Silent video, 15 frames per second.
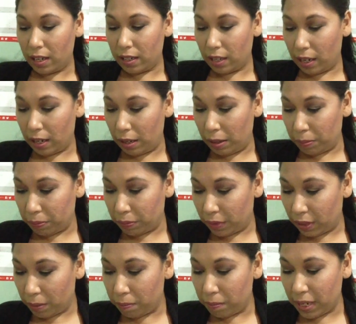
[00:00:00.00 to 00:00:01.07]

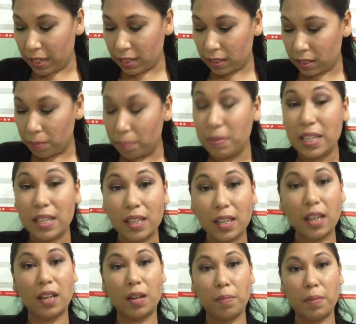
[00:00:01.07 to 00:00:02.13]
the meaning
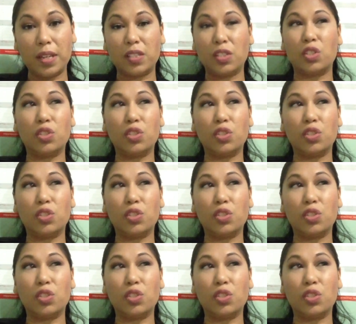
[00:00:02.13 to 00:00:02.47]
in a message.